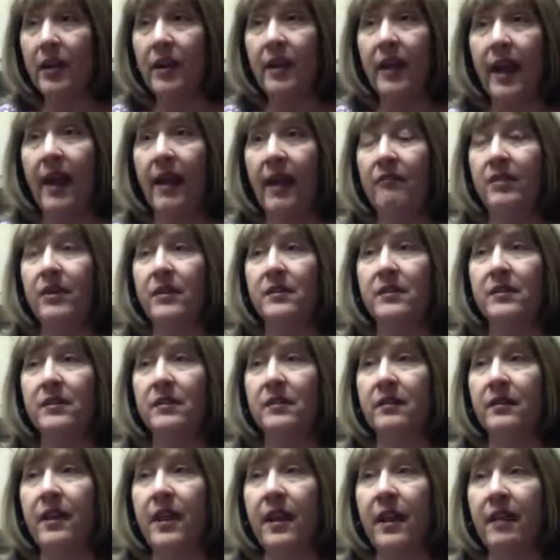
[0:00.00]
having
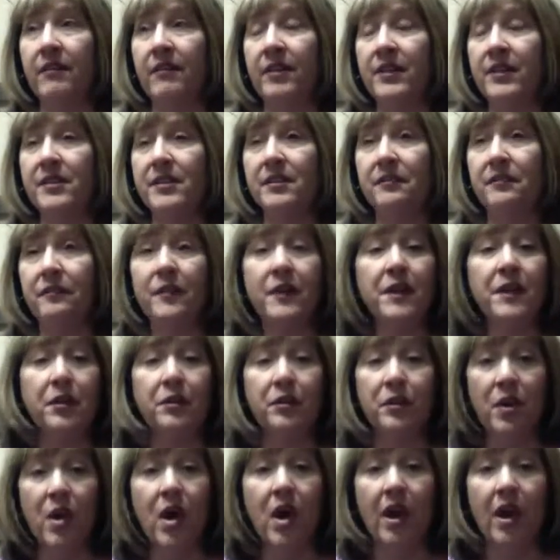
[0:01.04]
to
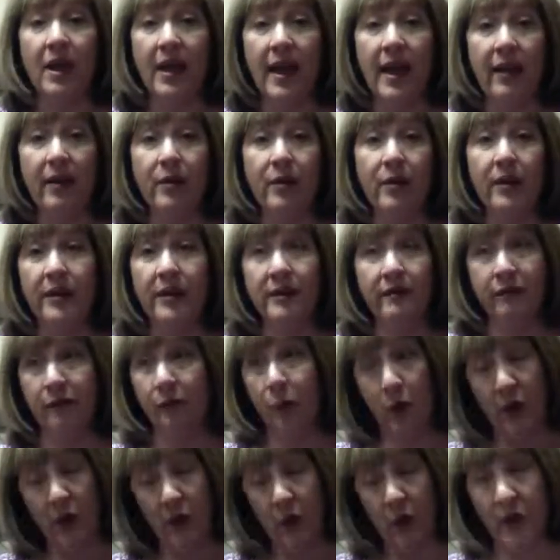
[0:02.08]
figure it all out at
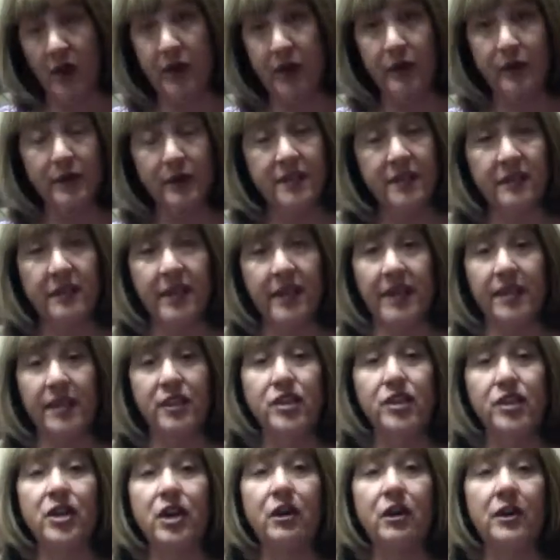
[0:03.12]
41 years of age.
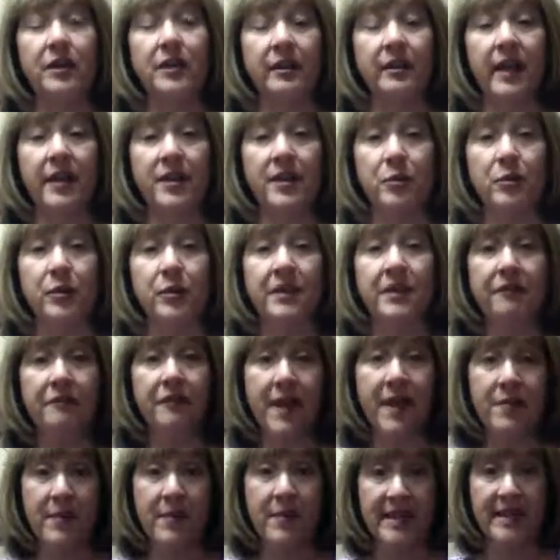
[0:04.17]
Had to
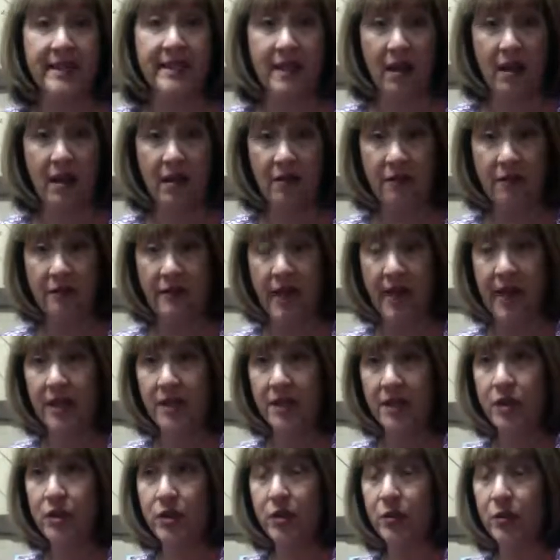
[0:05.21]
reinvent myself.
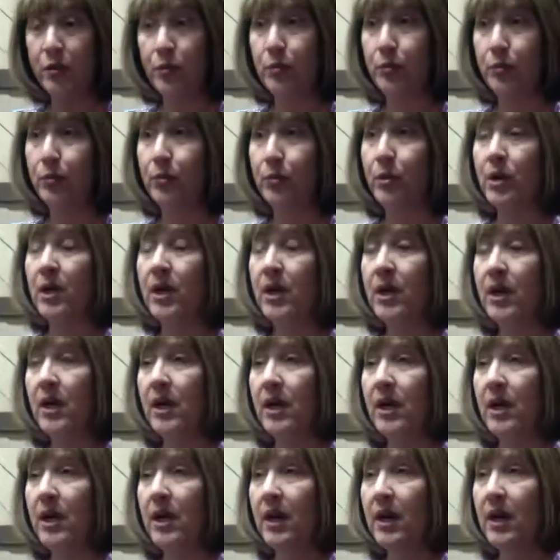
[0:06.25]
Had to,
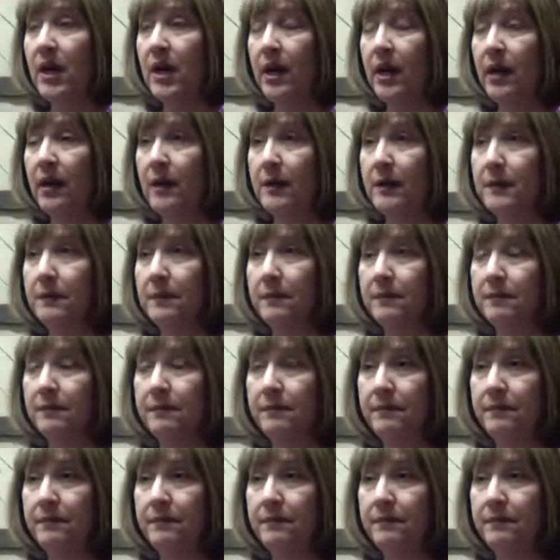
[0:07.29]
um,